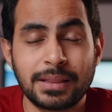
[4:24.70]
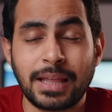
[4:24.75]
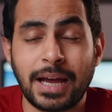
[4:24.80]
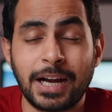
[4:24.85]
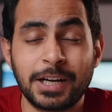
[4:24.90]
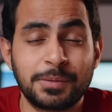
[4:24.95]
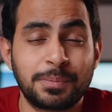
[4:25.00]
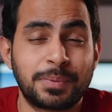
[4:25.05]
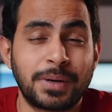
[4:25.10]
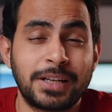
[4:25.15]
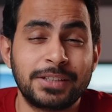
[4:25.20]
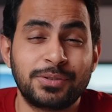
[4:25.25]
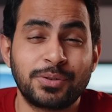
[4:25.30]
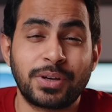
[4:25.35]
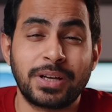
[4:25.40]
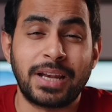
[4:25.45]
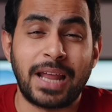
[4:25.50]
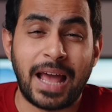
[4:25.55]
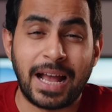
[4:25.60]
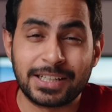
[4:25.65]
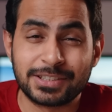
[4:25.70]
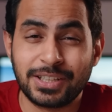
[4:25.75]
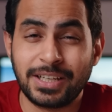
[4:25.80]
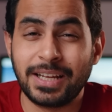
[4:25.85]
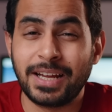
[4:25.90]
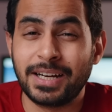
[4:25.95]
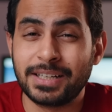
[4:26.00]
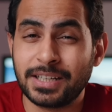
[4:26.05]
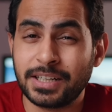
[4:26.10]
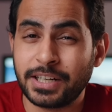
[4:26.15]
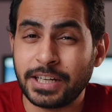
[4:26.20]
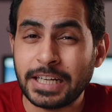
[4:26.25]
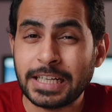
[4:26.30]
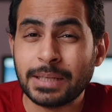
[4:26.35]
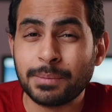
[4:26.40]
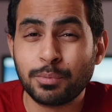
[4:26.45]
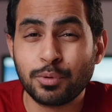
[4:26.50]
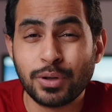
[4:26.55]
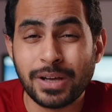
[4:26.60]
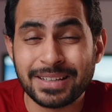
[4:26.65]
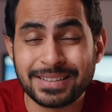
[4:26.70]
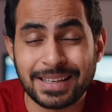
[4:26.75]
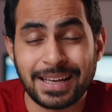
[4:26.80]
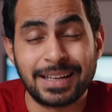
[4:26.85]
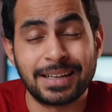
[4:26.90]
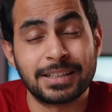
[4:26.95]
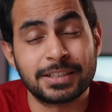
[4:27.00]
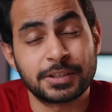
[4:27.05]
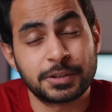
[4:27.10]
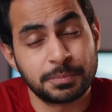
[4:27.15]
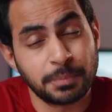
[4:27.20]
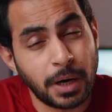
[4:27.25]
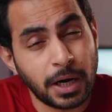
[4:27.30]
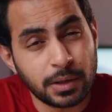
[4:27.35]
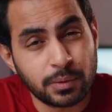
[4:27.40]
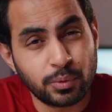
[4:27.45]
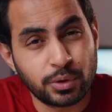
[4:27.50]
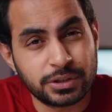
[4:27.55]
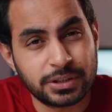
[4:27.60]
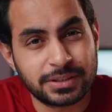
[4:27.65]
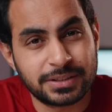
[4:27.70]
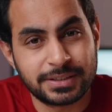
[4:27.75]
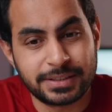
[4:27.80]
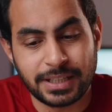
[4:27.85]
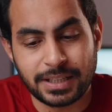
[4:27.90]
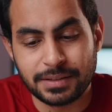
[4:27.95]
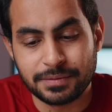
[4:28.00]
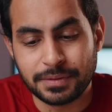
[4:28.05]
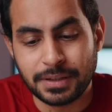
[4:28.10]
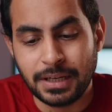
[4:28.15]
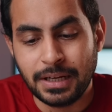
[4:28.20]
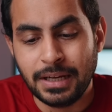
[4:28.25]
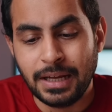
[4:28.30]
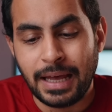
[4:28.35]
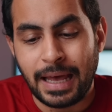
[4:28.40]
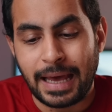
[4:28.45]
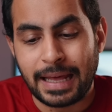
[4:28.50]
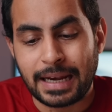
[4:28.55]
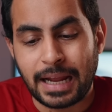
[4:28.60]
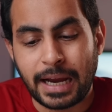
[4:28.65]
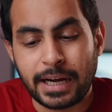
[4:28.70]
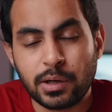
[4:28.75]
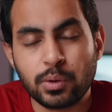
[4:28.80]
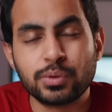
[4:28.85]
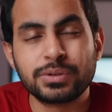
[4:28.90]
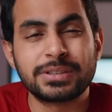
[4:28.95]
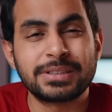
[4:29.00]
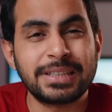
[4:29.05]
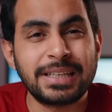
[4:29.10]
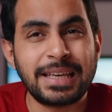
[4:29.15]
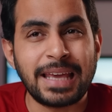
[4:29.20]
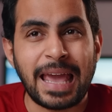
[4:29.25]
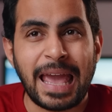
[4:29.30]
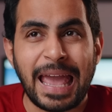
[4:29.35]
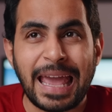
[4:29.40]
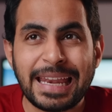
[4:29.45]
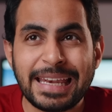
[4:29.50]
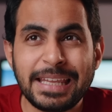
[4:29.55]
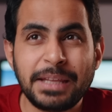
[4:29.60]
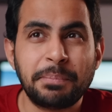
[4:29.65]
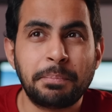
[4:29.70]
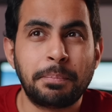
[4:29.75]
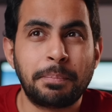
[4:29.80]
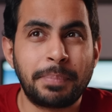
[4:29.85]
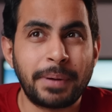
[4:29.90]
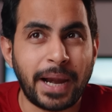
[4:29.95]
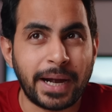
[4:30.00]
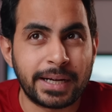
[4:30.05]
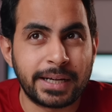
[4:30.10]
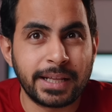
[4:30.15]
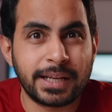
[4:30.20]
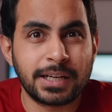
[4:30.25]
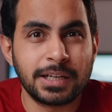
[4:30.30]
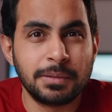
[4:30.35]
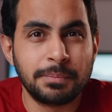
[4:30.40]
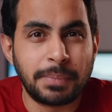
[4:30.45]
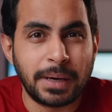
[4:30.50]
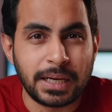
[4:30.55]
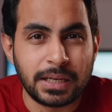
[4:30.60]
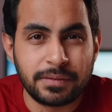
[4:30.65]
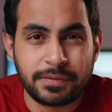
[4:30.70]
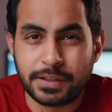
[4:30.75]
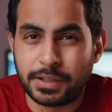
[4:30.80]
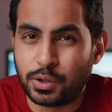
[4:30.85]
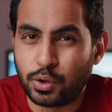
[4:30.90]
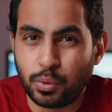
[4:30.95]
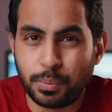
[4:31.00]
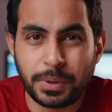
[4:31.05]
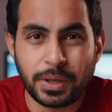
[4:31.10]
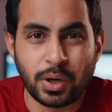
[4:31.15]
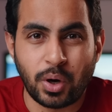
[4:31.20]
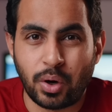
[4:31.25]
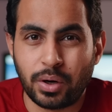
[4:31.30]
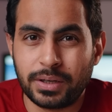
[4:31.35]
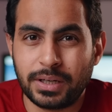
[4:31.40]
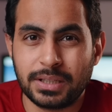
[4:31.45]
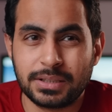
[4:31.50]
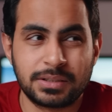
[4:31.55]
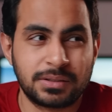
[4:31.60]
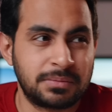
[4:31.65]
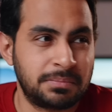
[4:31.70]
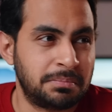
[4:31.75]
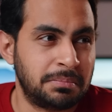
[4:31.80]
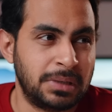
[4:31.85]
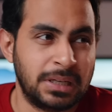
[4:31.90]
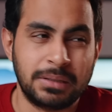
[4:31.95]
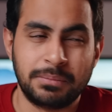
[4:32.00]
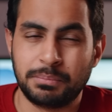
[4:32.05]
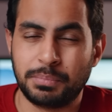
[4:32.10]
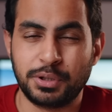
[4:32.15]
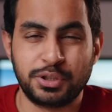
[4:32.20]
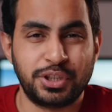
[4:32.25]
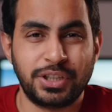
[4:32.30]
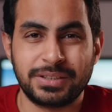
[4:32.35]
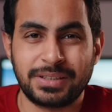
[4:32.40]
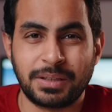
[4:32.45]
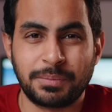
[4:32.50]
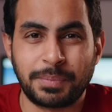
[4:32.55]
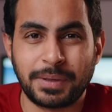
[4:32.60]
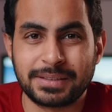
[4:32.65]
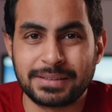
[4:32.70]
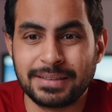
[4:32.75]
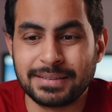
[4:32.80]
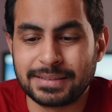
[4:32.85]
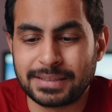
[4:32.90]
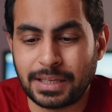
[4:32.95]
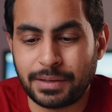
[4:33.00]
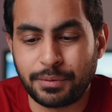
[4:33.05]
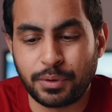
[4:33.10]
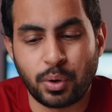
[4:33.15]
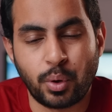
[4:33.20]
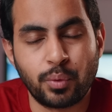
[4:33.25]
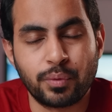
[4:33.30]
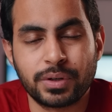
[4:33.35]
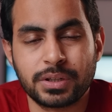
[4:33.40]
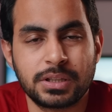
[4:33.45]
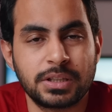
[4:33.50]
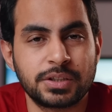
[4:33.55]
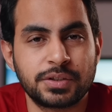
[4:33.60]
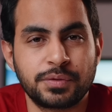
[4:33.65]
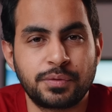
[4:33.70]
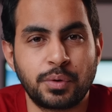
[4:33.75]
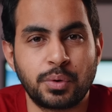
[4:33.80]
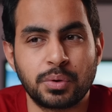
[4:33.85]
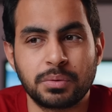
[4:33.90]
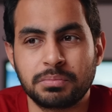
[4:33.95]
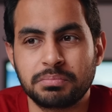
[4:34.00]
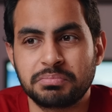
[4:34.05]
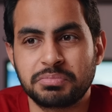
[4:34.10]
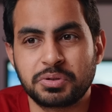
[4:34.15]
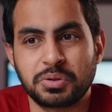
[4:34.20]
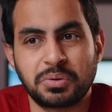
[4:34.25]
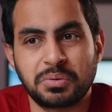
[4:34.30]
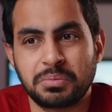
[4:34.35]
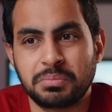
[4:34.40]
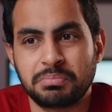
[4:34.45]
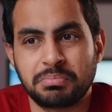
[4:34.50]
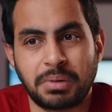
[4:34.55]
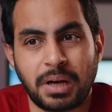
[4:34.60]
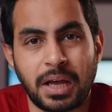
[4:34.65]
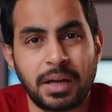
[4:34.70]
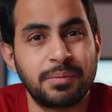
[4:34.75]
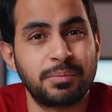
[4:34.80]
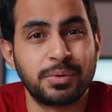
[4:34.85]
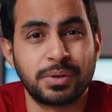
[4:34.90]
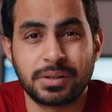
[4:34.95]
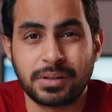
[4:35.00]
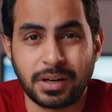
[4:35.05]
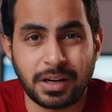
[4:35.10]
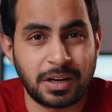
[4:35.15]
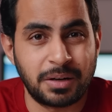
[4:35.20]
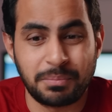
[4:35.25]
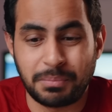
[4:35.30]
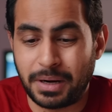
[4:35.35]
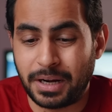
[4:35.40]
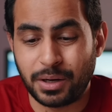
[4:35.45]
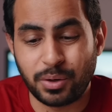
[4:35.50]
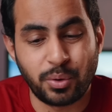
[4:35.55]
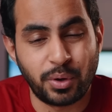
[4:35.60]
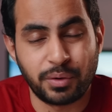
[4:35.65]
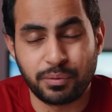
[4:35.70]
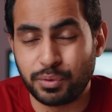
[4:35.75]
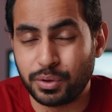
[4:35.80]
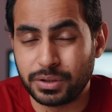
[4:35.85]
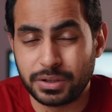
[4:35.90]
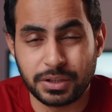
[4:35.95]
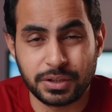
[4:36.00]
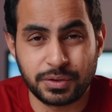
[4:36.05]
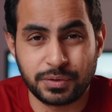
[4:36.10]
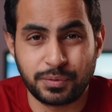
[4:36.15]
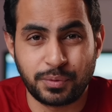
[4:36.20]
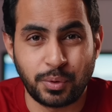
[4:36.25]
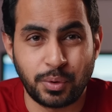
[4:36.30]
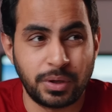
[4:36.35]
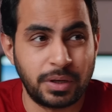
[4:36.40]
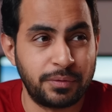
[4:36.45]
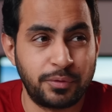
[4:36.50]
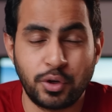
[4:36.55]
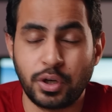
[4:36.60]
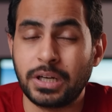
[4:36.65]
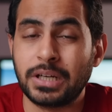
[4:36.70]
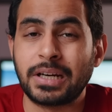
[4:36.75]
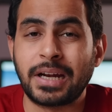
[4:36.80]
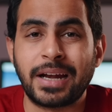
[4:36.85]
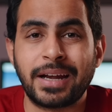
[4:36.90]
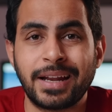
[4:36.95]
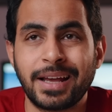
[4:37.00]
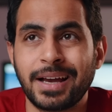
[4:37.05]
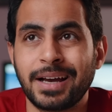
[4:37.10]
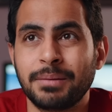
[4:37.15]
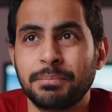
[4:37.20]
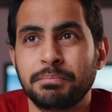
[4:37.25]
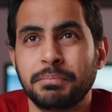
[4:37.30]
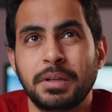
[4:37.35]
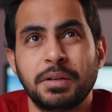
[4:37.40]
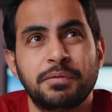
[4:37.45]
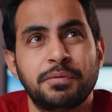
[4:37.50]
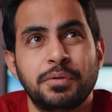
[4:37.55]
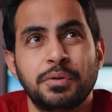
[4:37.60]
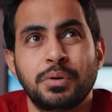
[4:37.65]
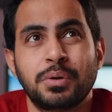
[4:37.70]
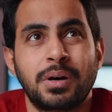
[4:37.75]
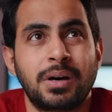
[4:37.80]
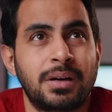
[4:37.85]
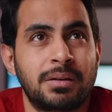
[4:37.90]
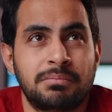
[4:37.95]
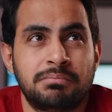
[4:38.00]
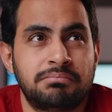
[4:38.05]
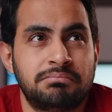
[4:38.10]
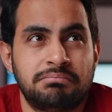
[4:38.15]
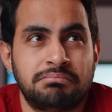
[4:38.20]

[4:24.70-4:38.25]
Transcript: that price, you can actually get a TWS and a smartwatch itself. And I don't see any practical benefit, to be honest, in purchasing Pixel 7 over this phone. So I would recommend going for this phone if you are in India. If you are